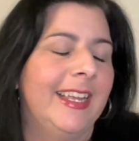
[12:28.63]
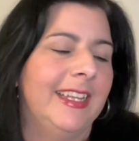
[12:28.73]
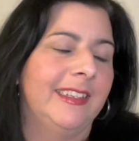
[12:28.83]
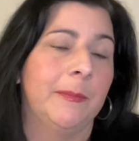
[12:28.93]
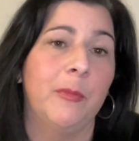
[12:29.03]

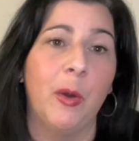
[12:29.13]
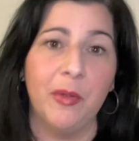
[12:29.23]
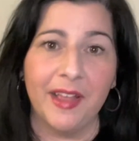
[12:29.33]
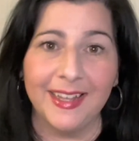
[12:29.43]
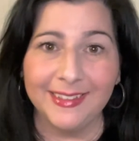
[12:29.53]
is
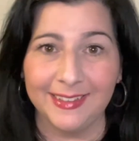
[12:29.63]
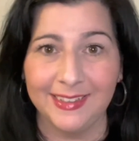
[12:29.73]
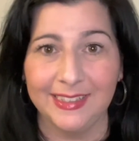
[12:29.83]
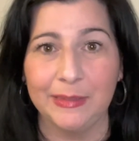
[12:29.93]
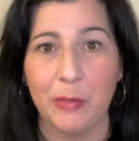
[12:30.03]
immobilized at
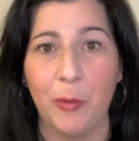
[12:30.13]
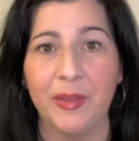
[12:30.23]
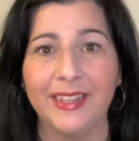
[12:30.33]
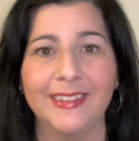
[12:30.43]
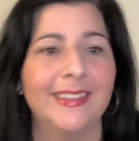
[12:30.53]
this
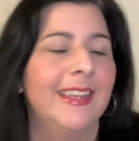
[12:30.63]
moment,